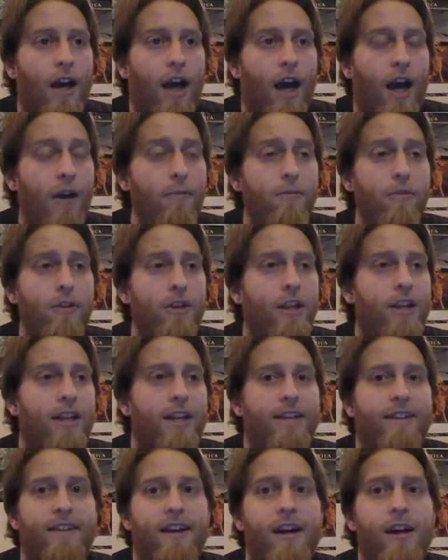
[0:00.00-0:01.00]
I'm really
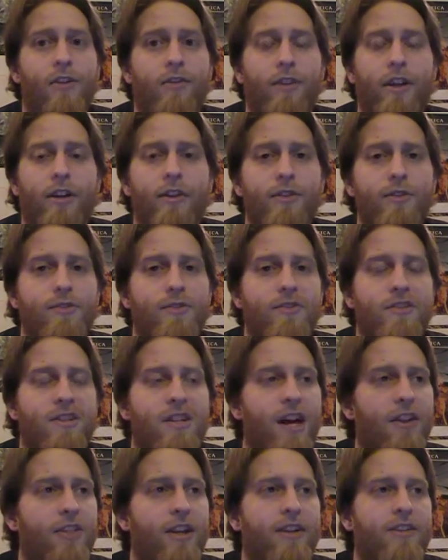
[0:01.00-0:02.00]
let down. There is
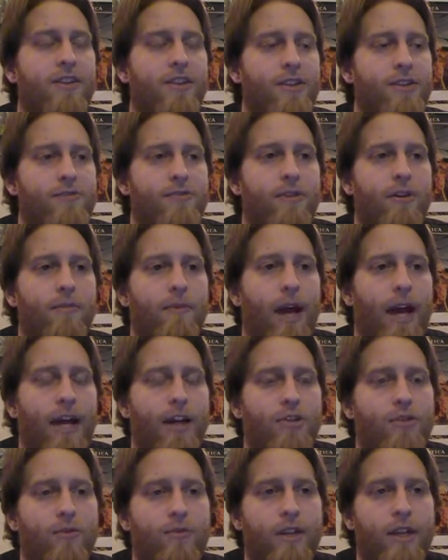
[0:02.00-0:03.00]
nothing to this film that
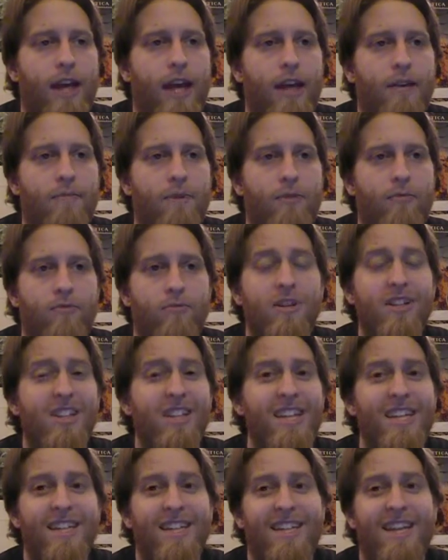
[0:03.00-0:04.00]
actually had me
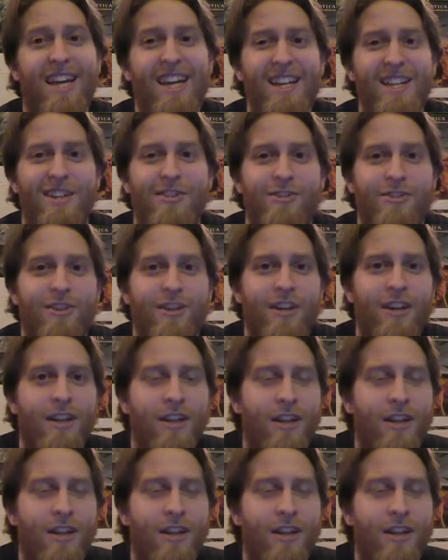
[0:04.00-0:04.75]
really engaged.